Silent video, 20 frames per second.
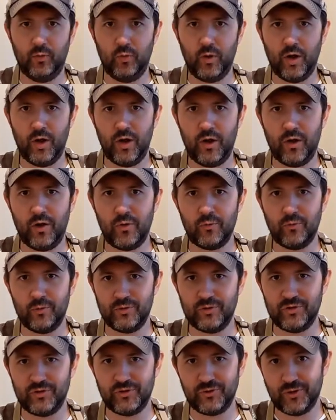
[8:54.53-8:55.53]
Well,
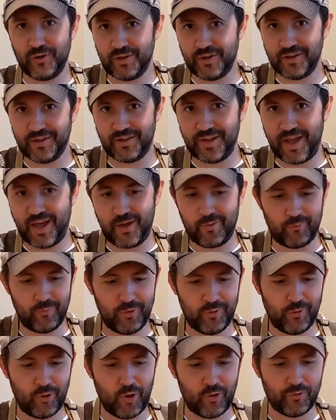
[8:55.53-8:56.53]
would you look at that?
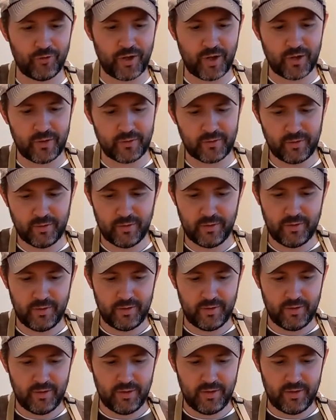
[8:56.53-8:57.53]
We are all done.
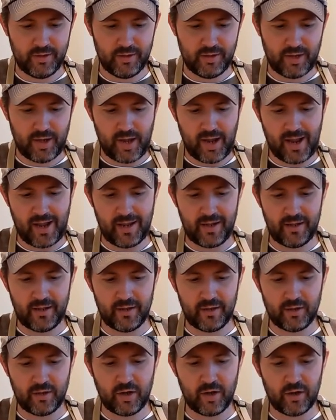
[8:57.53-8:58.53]

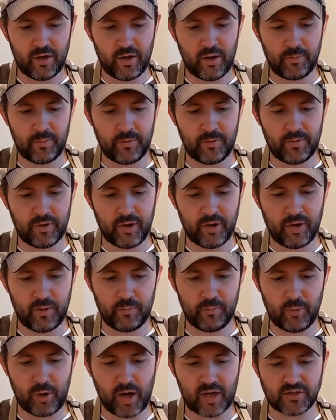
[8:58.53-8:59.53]
I cut up
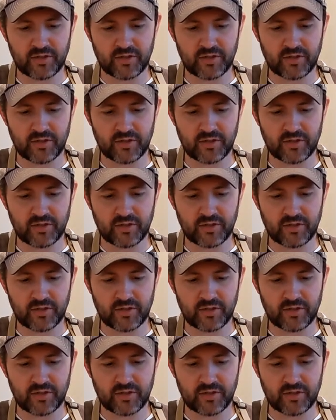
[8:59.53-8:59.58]
the